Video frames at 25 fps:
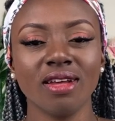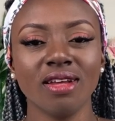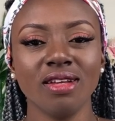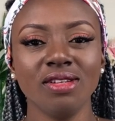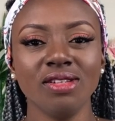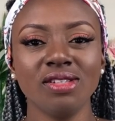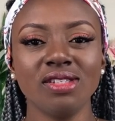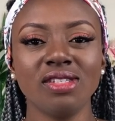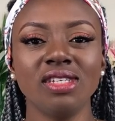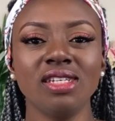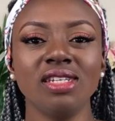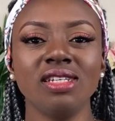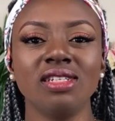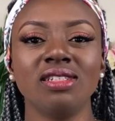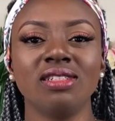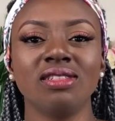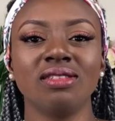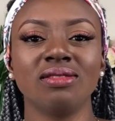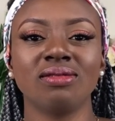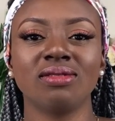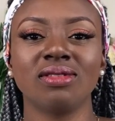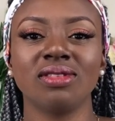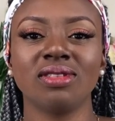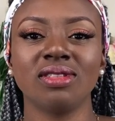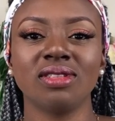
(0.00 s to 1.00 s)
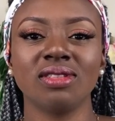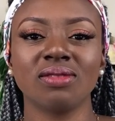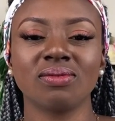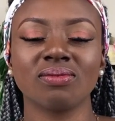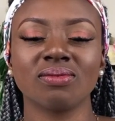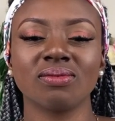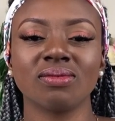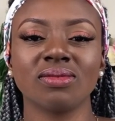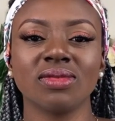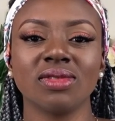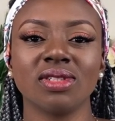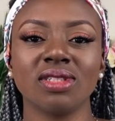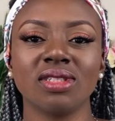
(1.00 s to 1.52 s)
You see,
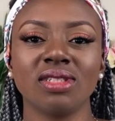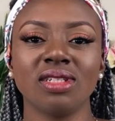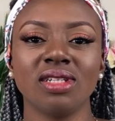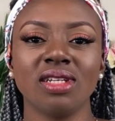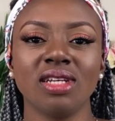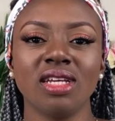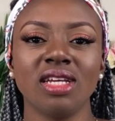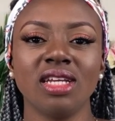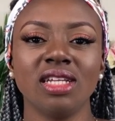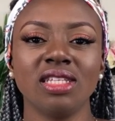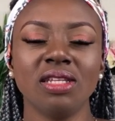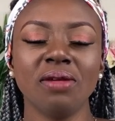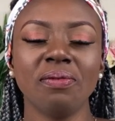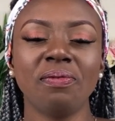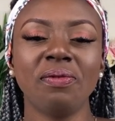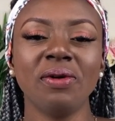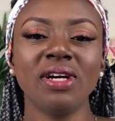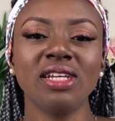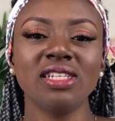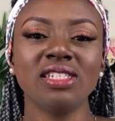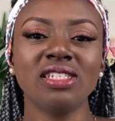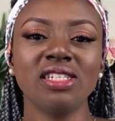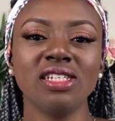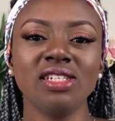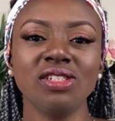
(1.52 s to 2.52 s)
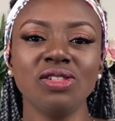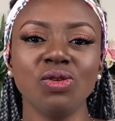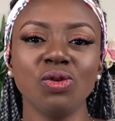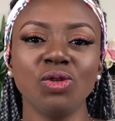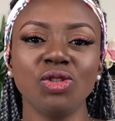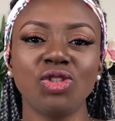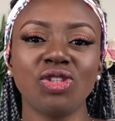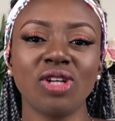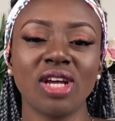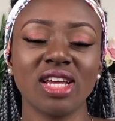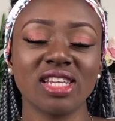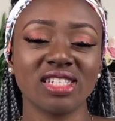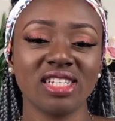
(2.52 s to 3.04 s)
the person who
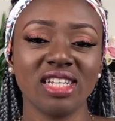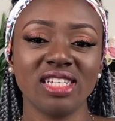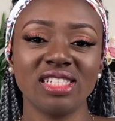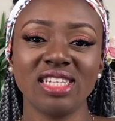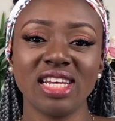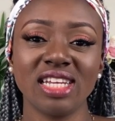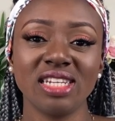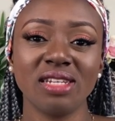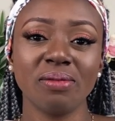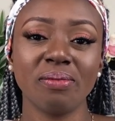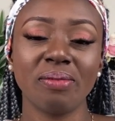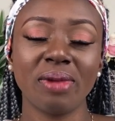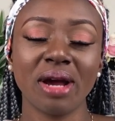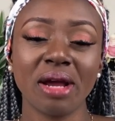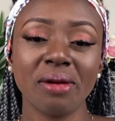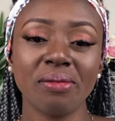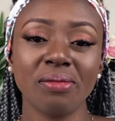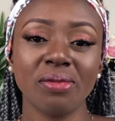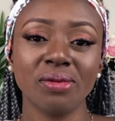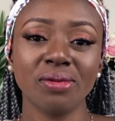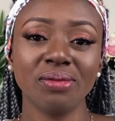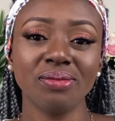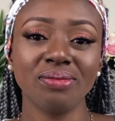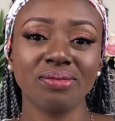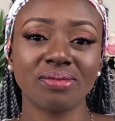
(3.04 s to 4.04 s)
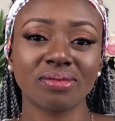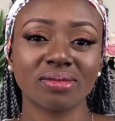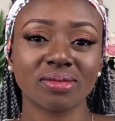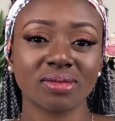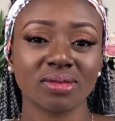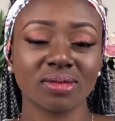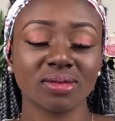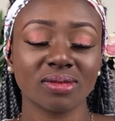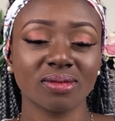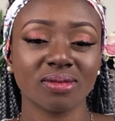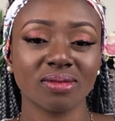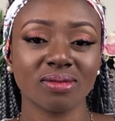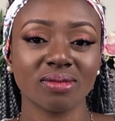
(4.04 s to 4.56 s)
translated the Bible,
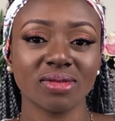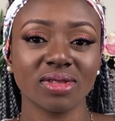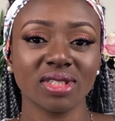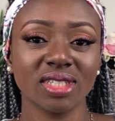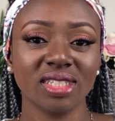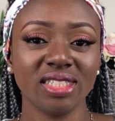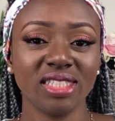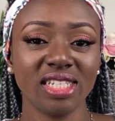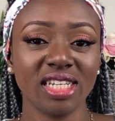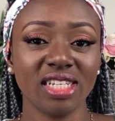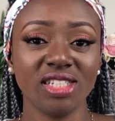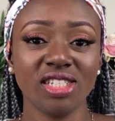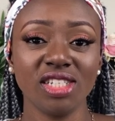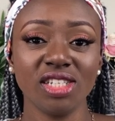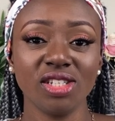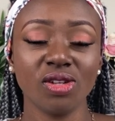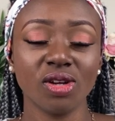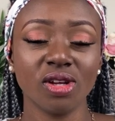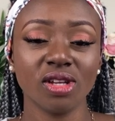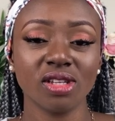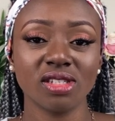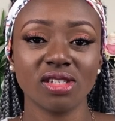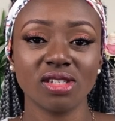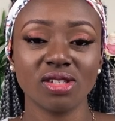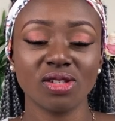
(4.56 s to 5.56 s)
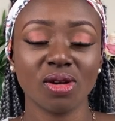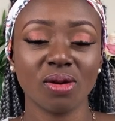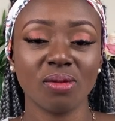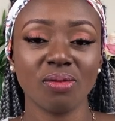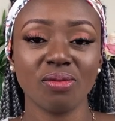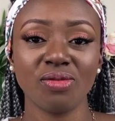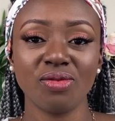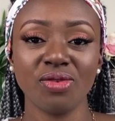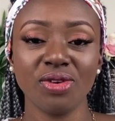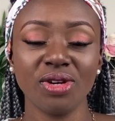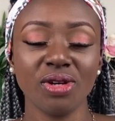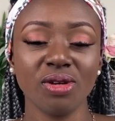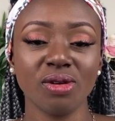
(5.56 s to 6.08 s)
they did us
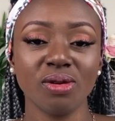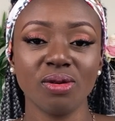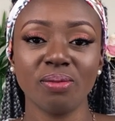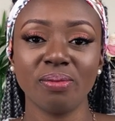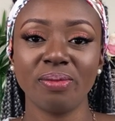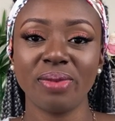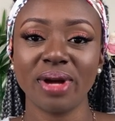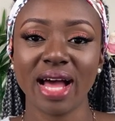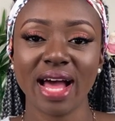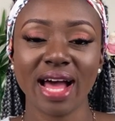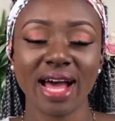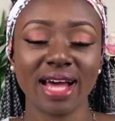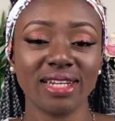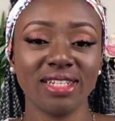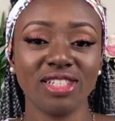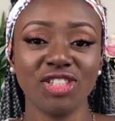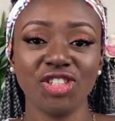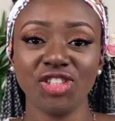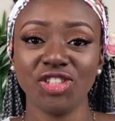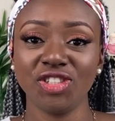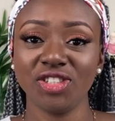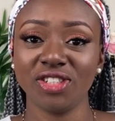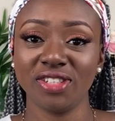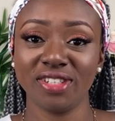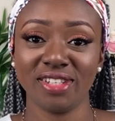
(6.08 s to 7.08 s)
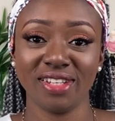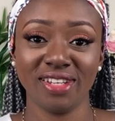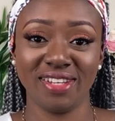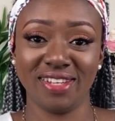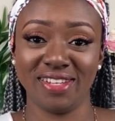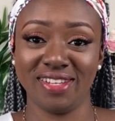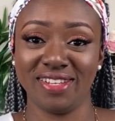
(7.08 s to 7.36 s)
some real bad shit.